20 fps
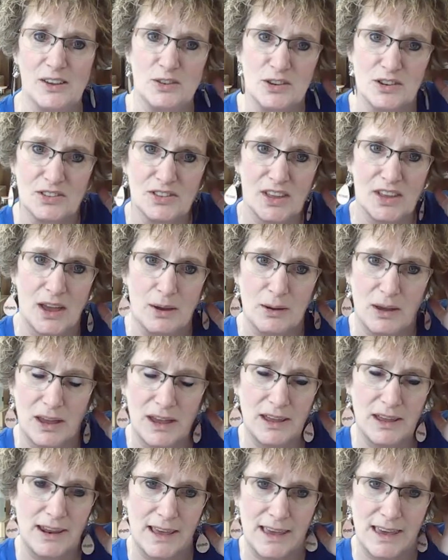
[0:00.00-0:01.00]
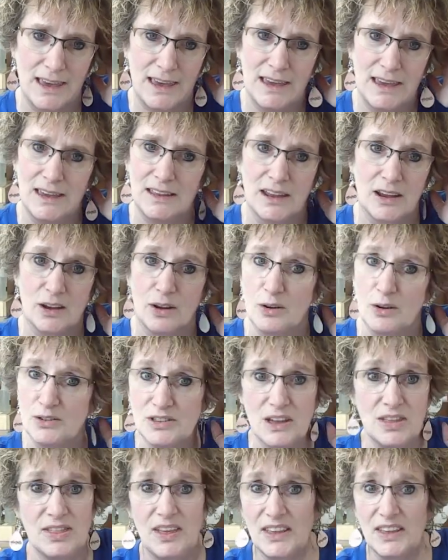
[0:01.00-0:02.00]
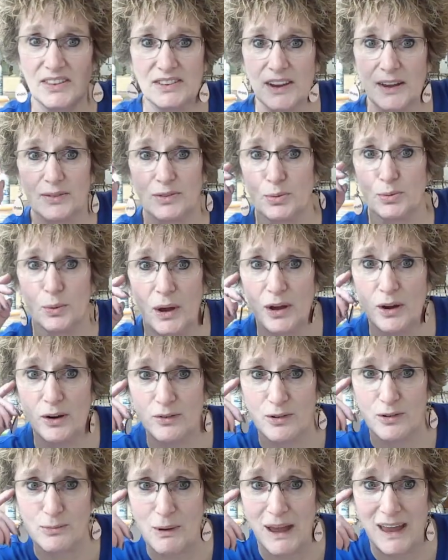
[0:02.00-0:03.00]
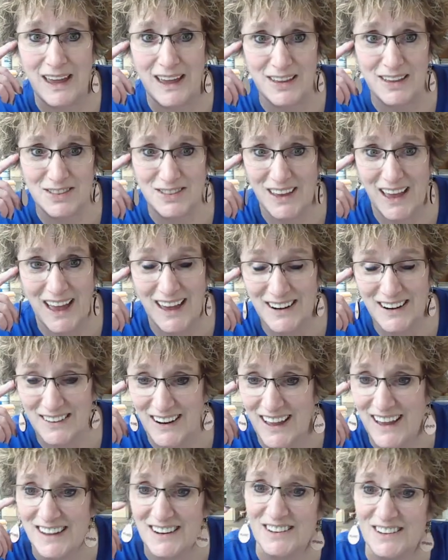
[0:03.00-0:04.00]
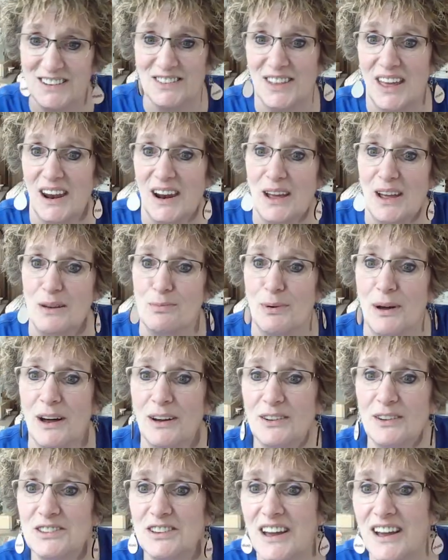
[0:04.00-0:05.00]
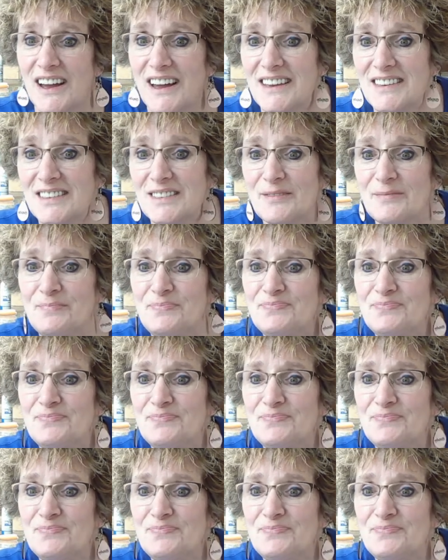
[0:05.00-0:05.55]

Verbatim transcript: You just like hit a key and it goes in. That stuff's way over my head, so I don't know how to do that. I apologize.